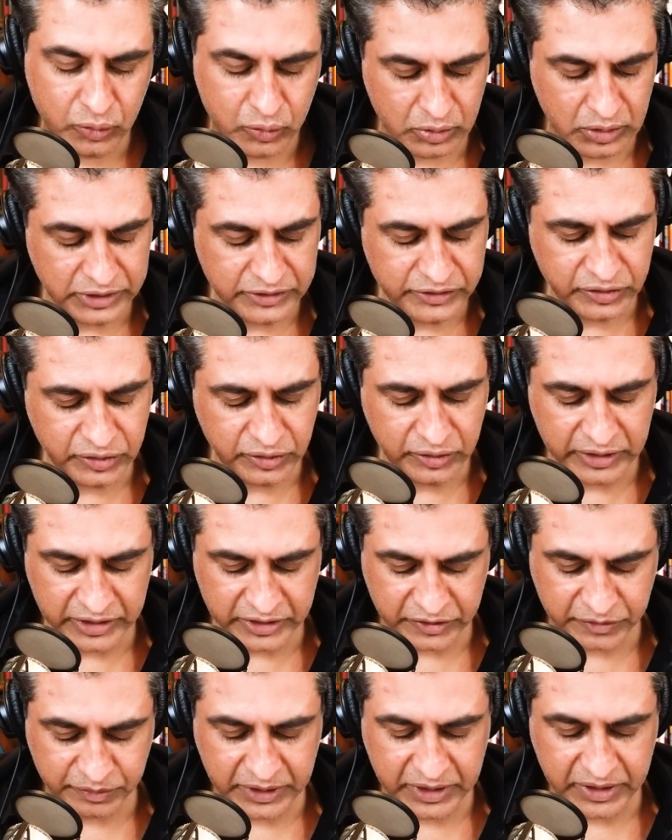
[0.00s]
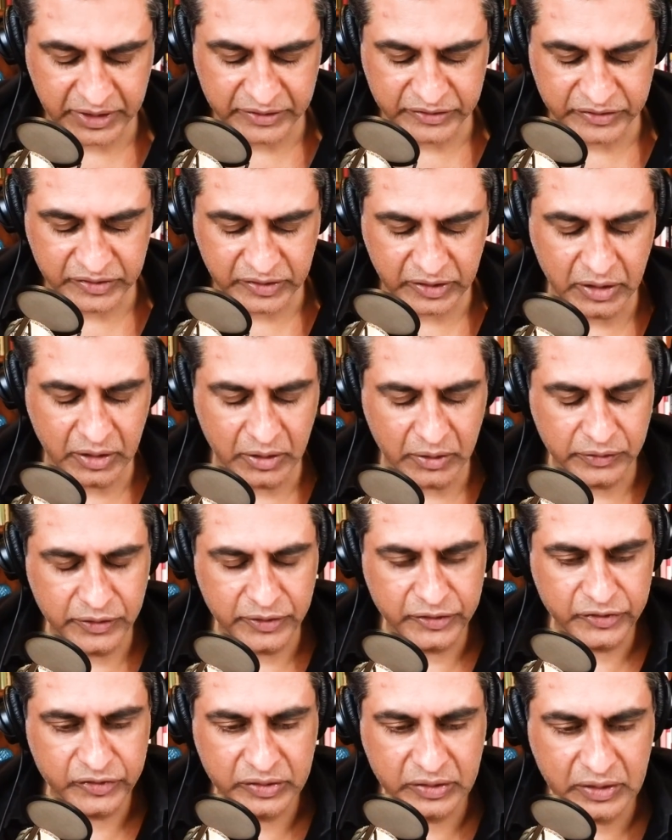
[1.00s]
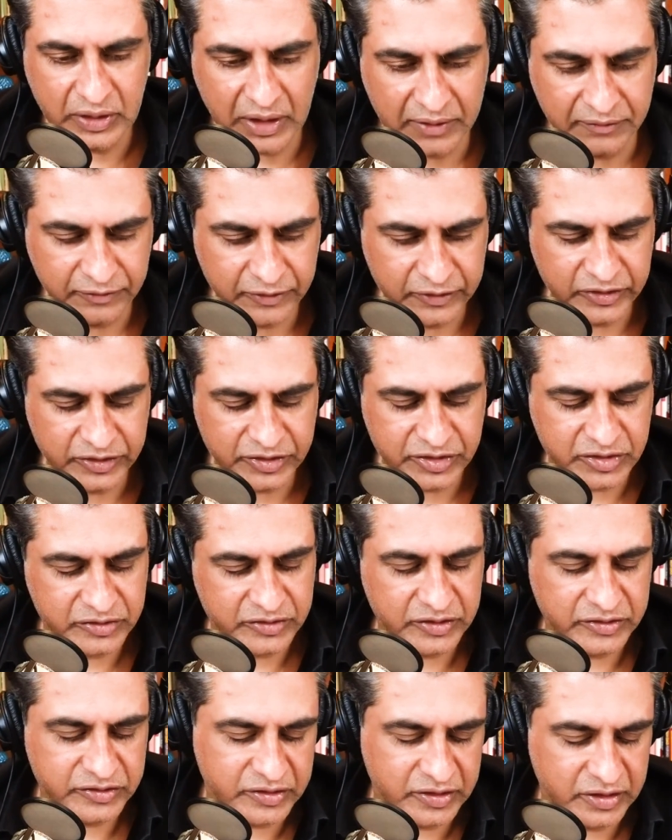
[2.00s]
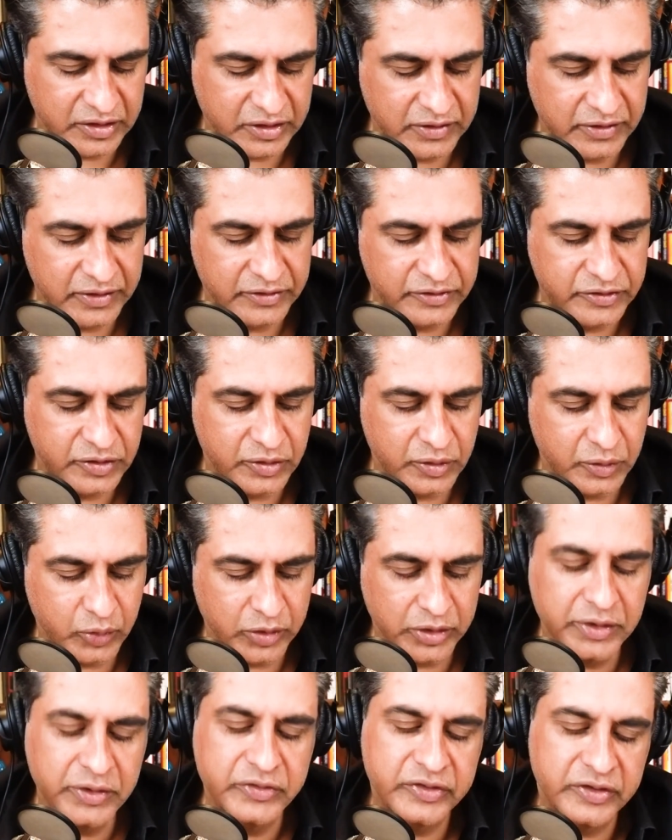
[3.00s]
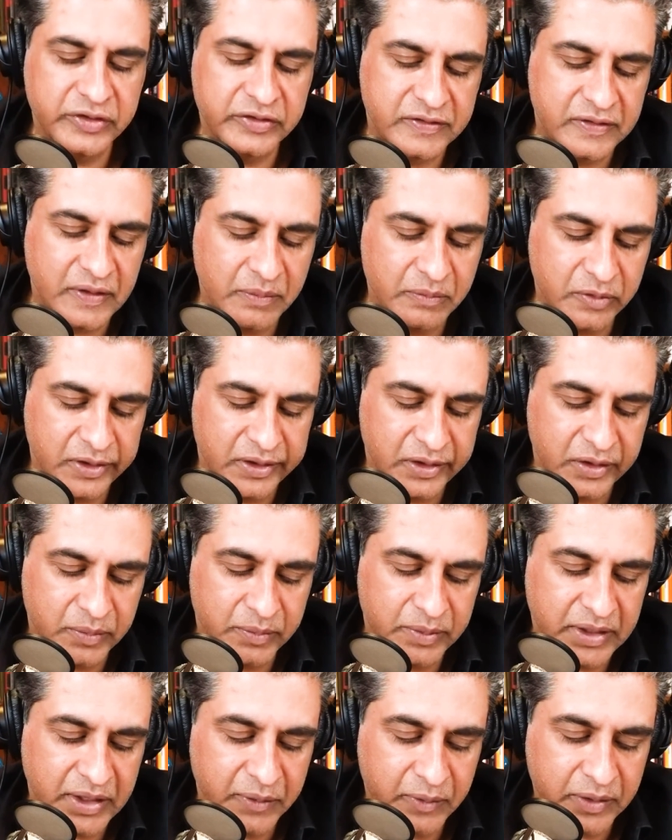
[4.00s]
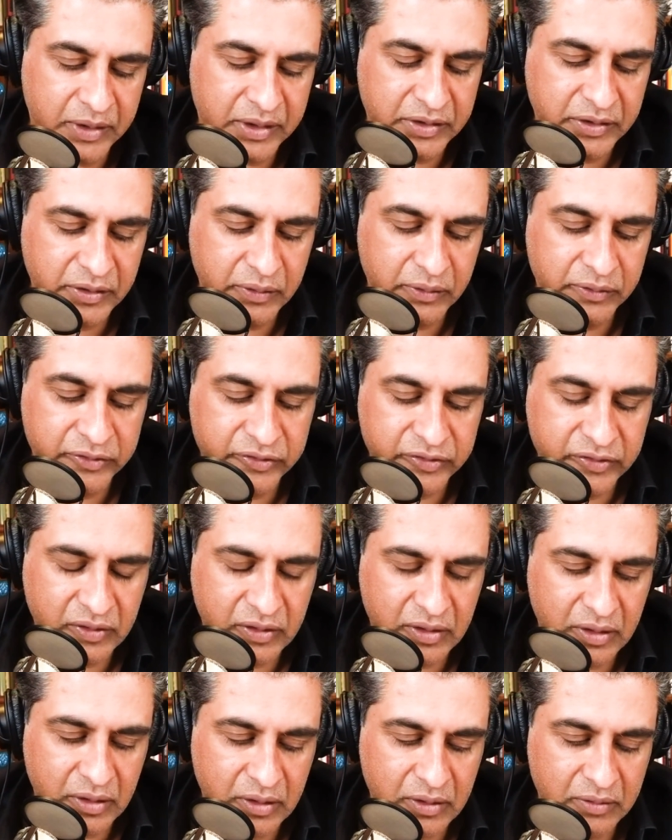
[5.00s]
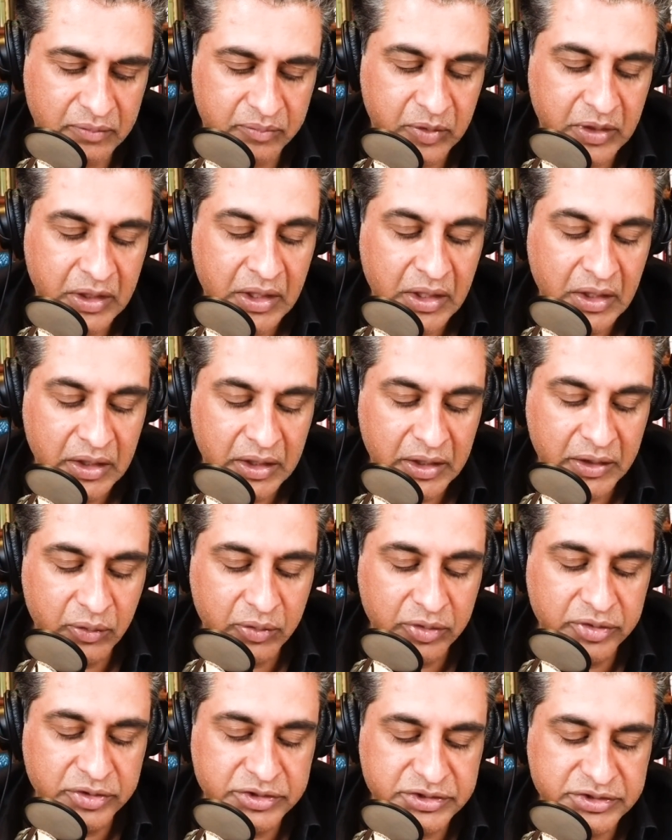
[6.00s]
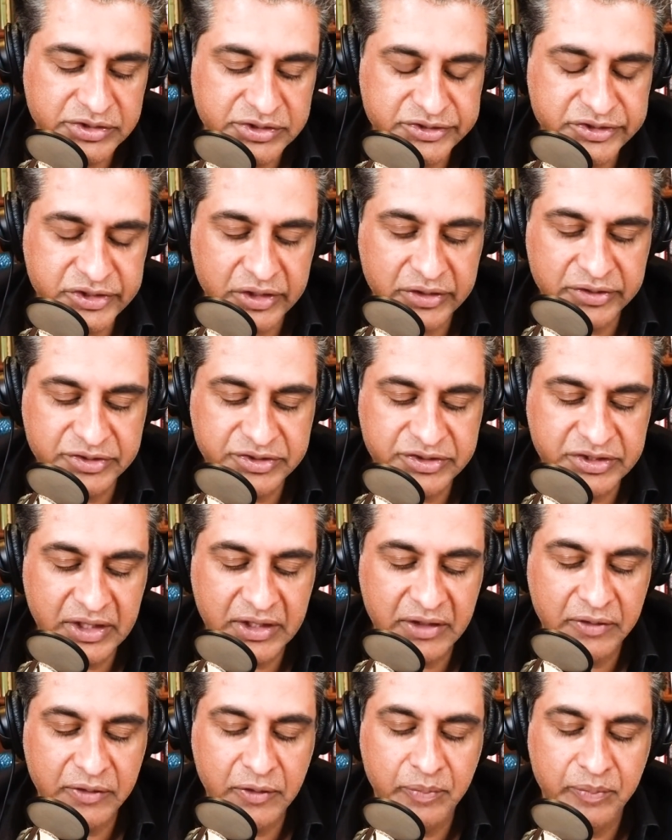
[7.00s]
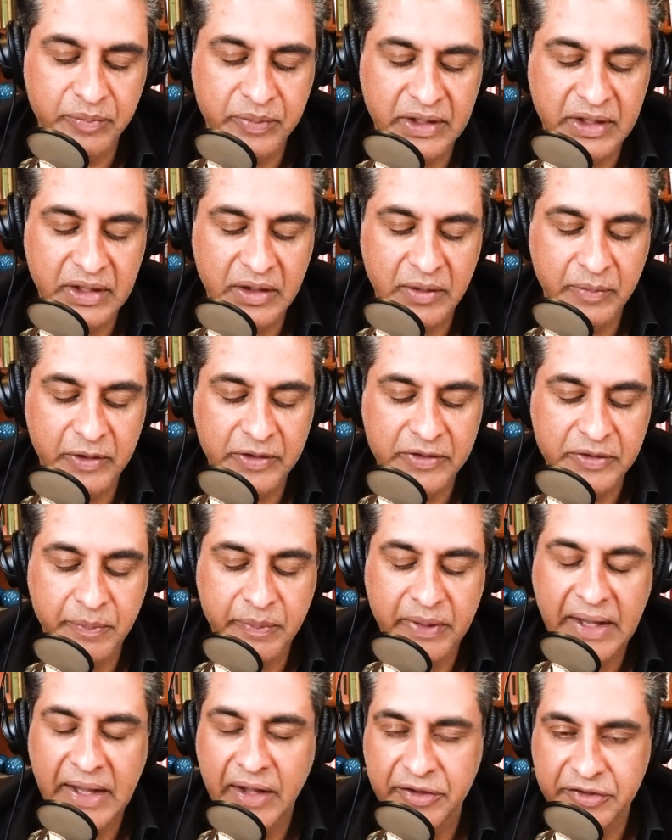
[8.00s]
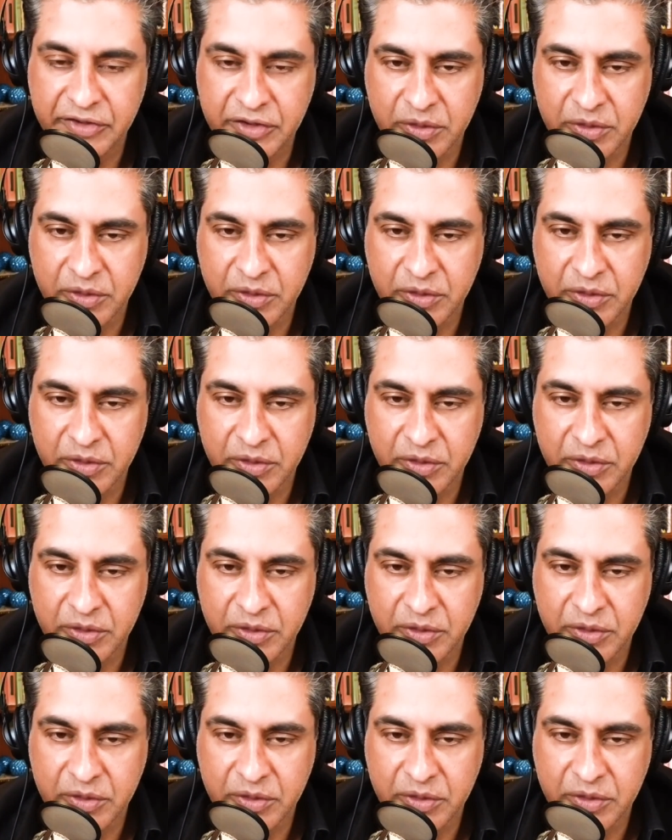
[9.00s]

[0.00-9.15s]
let's do this because, there's non-physicians listening to this too, and we're using some lingo, but I want to use, in order to just understand a little bit about the biology